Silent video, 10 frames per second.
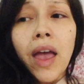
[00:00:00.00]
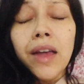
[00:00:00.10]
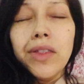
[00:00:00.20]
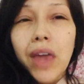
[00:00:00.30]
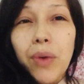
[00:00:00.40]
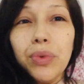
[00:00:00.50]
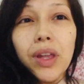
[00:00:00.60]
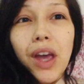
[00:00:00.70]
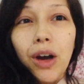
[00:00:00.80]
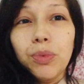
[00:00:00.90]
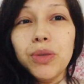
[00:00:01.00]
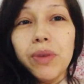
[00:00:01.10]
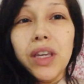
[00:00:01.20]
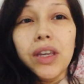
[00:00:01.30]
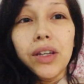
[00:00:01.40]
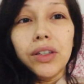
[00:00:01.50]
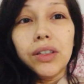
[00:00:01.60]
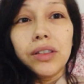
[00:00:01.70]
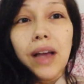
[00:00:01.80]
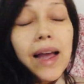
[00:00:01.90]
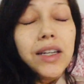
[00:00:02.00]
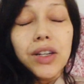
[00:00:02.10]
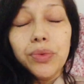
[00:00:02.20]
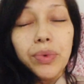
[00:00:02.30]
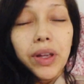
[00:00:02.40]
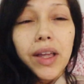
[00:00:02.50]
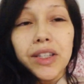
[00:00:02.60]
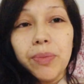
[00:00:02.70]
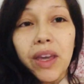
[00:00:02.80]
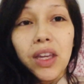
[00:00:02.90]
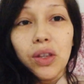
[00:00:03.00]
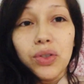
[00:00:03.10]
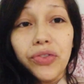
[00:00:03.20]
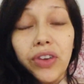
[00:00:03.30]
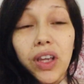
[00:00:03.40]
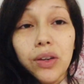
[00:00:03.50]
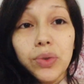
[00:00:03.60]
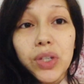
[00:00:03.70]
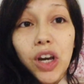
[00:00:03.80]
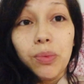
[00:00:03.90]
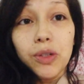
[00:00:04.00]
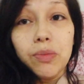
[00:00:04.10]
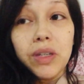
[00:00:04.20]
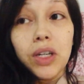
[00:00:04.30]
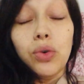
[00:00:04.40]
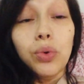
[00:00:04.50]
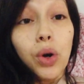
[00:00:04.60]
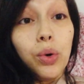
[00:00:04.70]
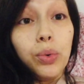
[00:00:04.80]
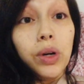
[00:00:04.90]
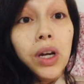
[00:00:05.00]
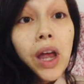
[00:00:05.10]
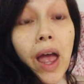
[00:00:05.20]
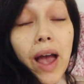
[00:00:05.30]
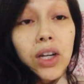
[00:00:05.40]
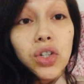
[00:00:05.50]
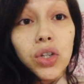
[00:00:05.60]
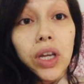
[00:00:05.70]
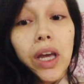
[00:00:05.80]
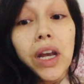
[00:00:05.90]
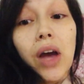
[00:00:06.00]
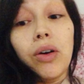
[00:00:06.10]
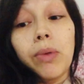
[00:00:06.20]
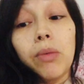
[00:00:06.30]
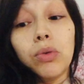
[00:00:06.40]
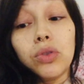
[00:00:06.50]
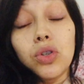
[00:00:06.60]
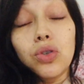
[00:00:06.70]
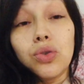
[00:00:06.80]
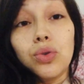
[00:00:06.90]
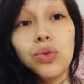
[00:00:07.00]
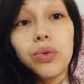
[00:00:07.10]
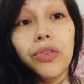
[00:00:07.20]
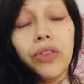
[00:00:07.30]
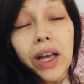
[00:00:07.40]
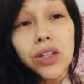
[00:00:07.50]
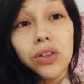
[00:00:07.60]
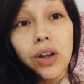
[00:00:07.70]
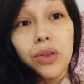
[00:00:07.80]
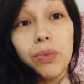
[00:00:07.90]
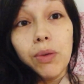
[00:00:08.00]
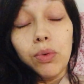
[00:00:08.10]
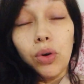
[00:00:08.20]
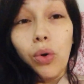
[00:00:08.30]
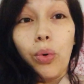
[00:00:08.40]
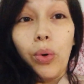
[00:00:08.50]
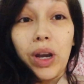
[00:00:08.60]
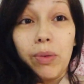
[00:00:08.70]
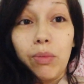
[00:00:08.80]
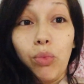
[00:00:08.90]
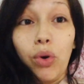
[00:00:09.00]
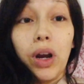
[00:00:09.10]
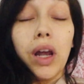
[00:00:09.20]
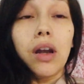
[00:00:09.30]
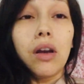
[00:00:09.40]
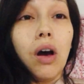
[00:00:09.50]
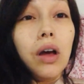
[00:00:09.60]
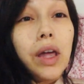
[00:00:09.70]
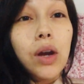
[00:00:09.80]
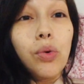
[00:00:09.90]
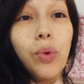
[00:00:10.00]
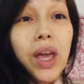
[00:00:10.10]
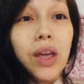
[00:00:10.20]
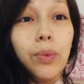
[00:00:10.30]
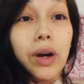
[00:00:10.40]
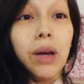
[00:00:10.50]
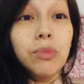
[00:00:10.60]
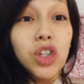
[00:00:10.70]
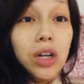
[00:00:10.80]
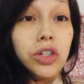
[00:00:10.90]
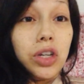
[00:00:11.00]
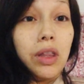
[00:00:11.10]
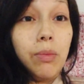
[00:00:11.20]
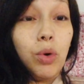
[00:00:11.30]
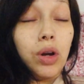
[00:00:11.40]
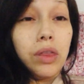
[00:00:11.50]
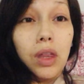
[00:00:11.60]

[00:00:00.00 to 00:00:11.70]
And that really helped me heal. I didn't realize making those videos helped me grow, actually, and now I'm able to reflect on other people quite a bit more, and not in a way where I'm judging them or